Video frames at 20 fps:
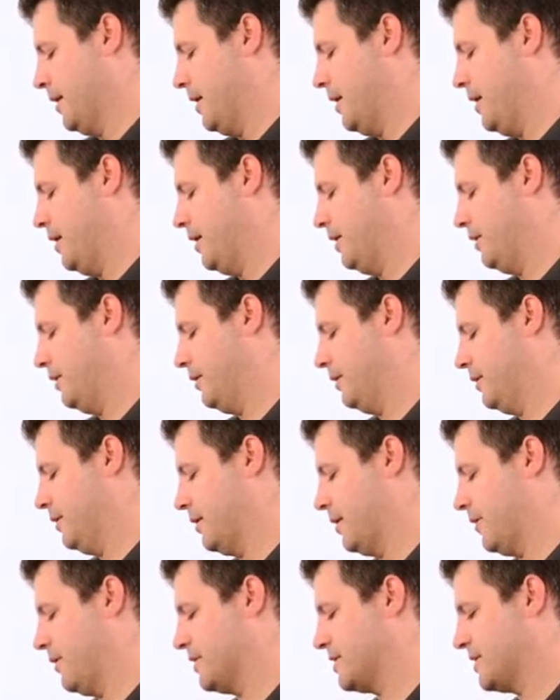
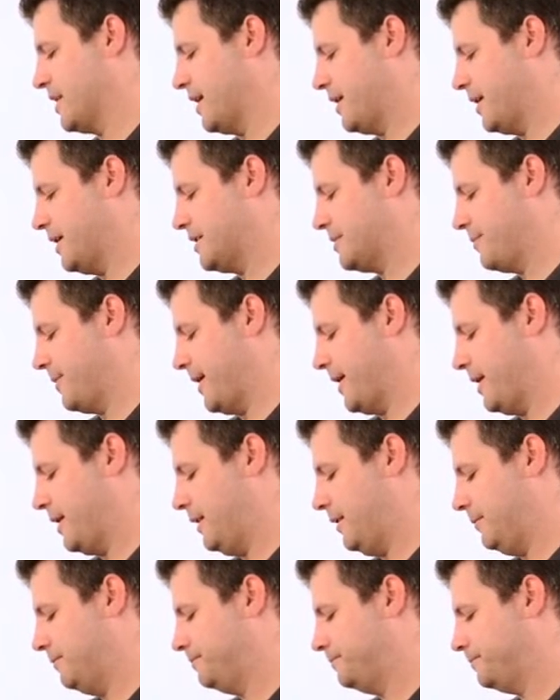In the settings
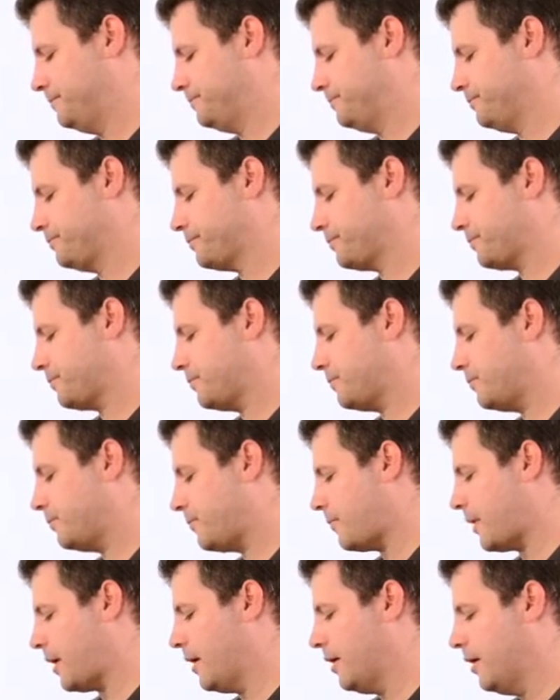panel,
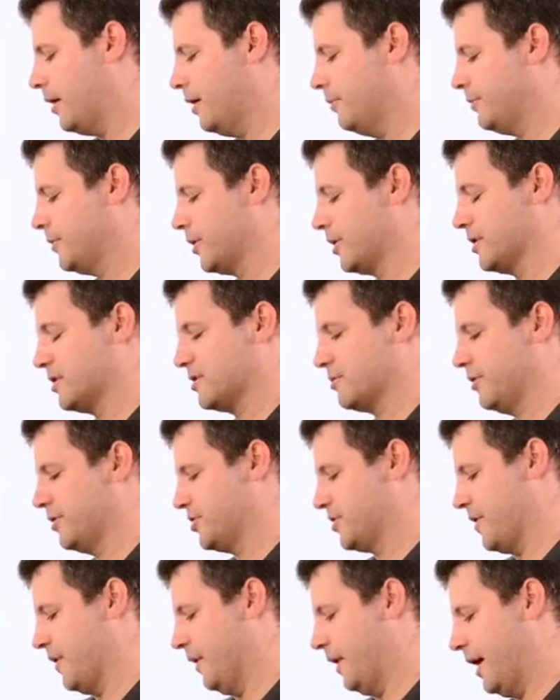you can
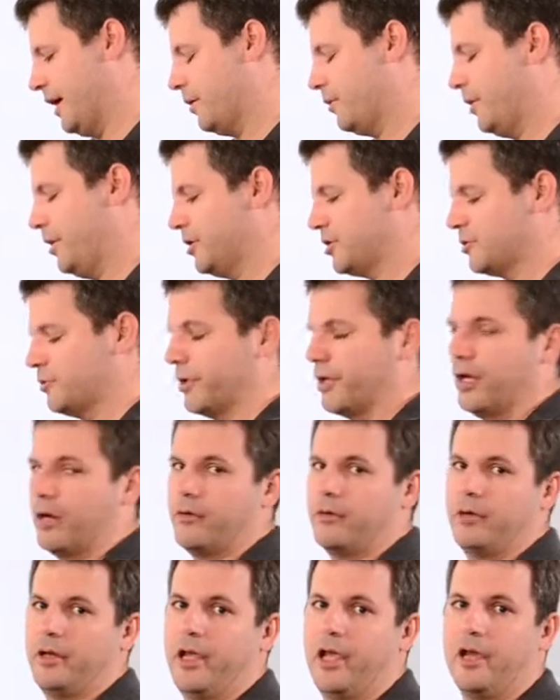switch the language. We
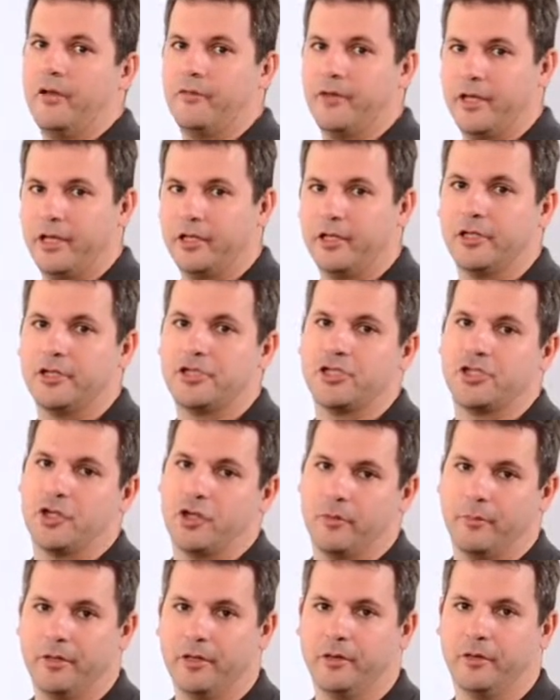currently have English,
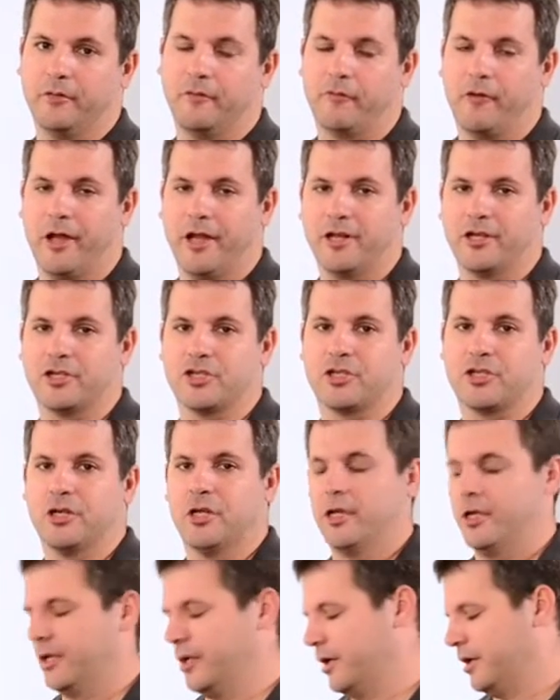German, French,
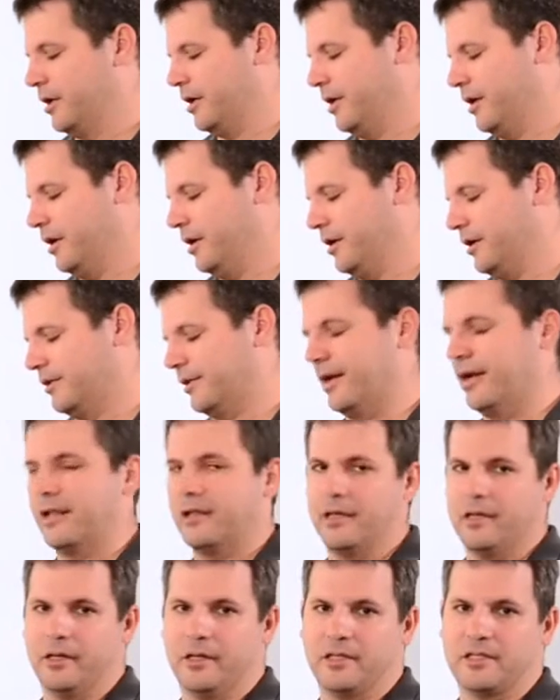
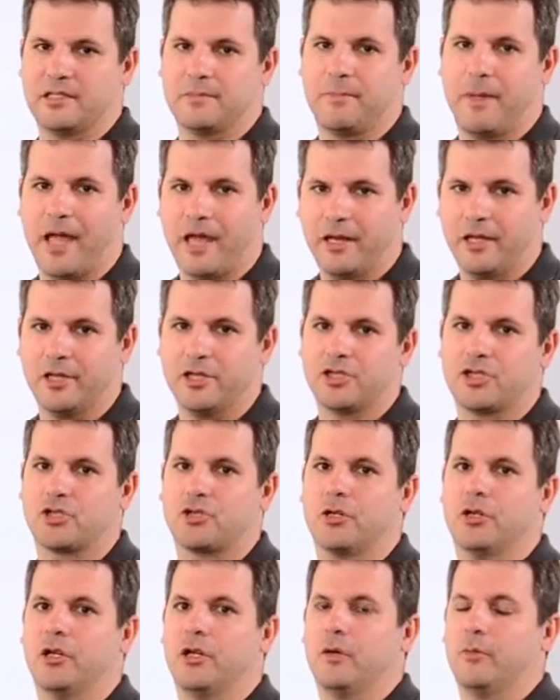Italian and
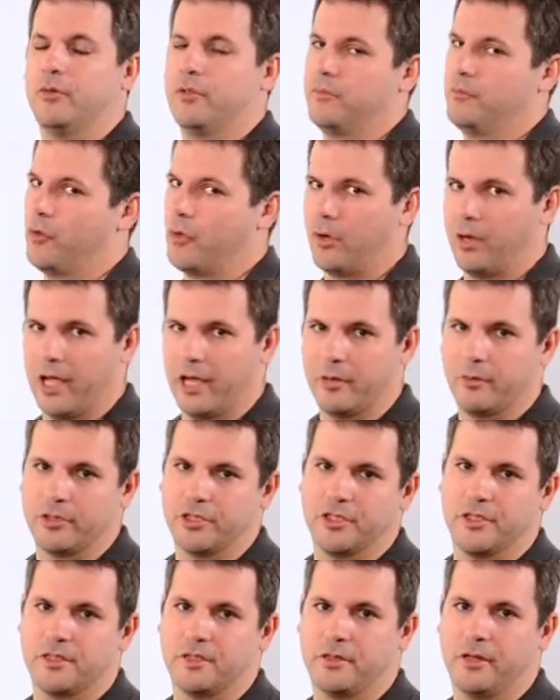Spanish, with more
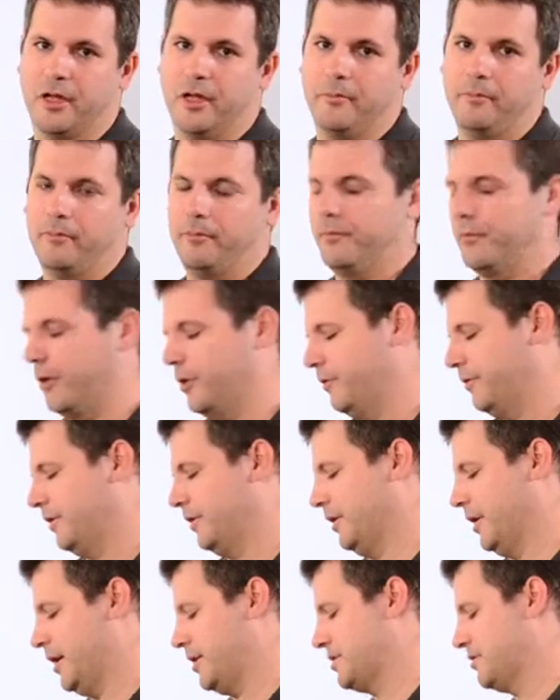languages to come over
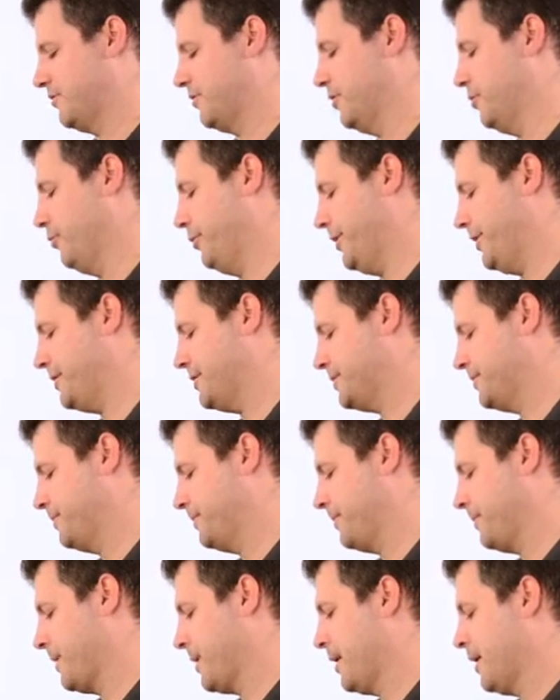the next few weeks.
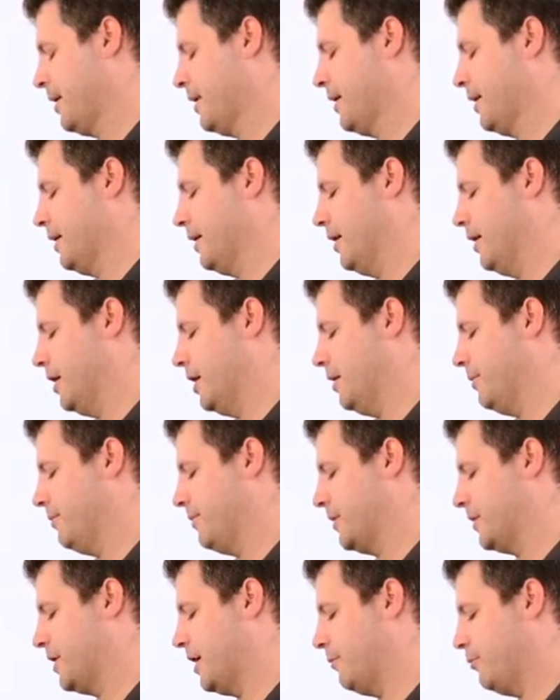
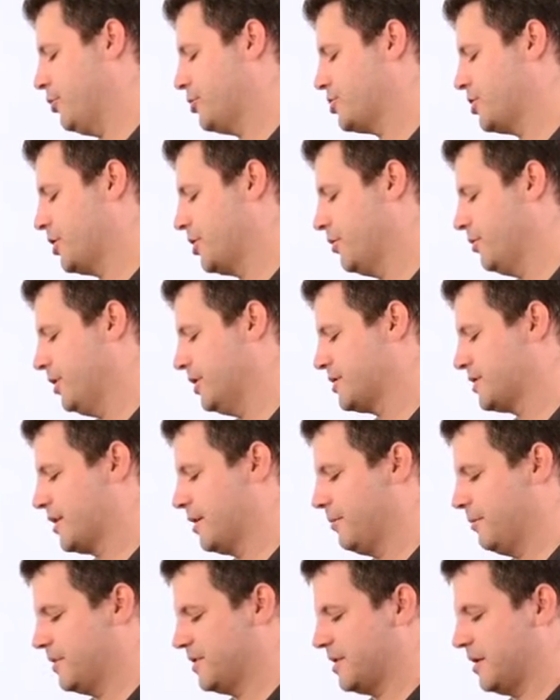The temperature units
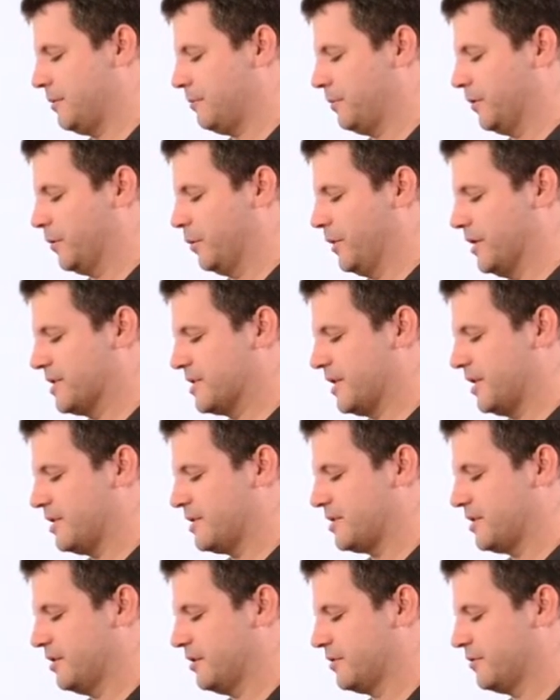can be set between
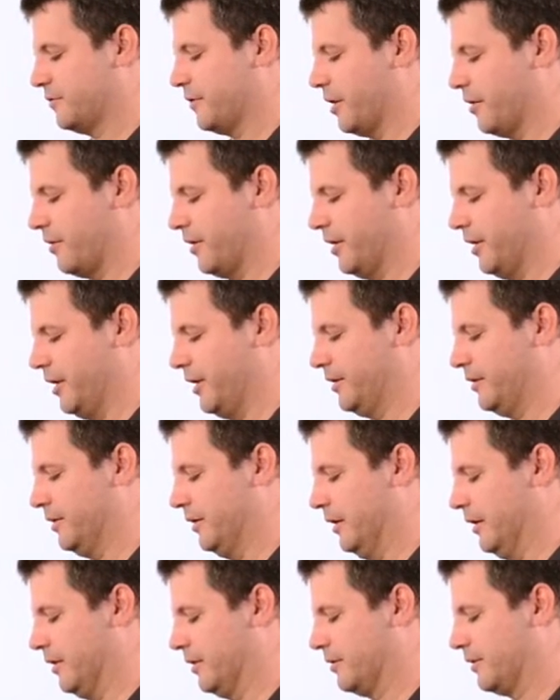Celsius, Fahrenheit
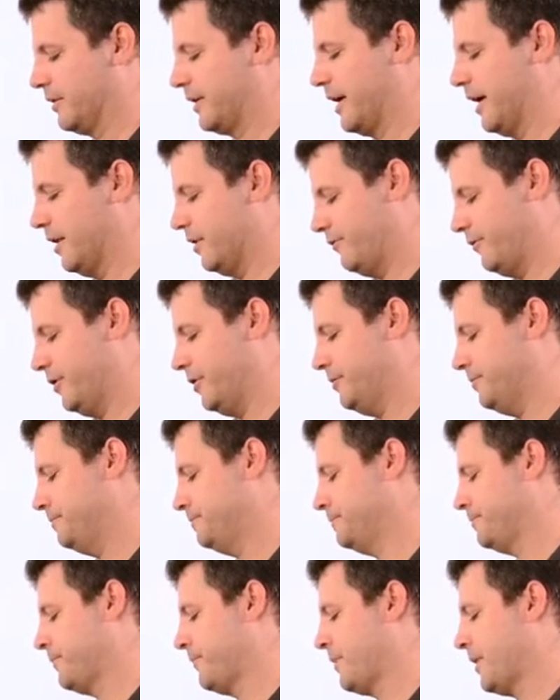and Kelvin.
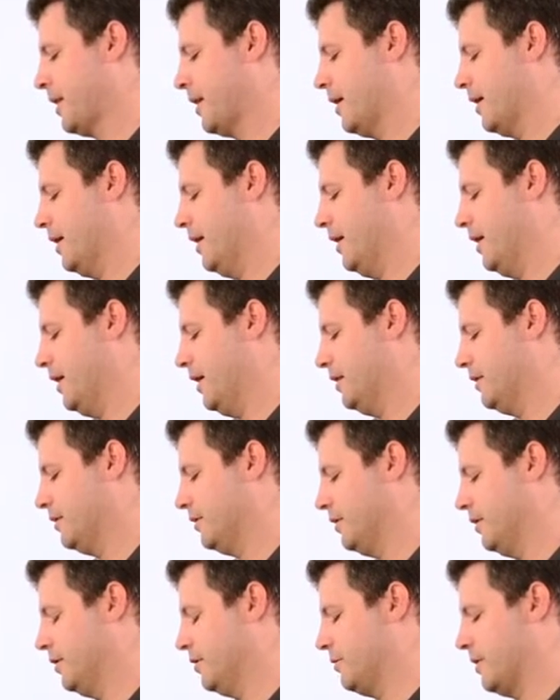
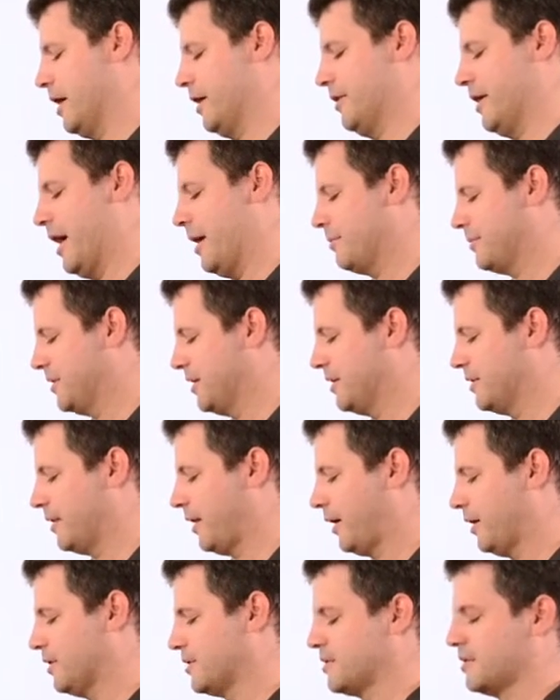And the app
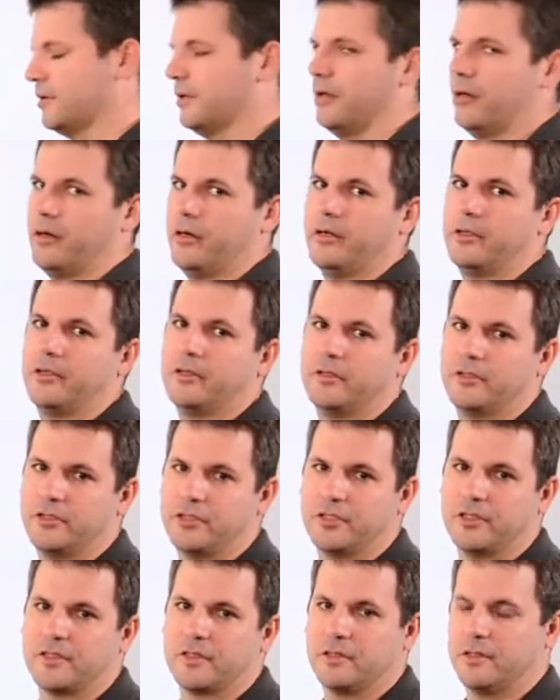details are
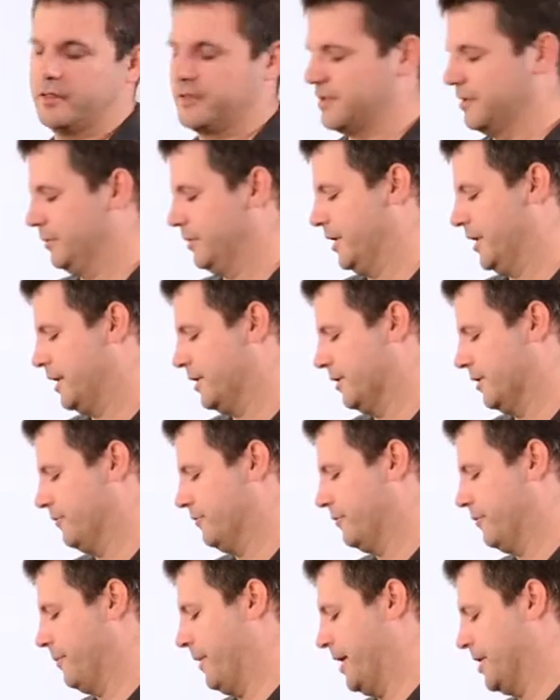just some legal
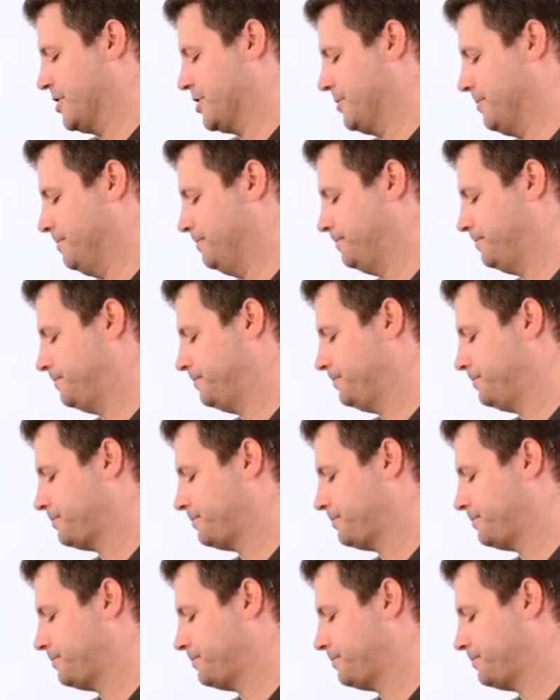information.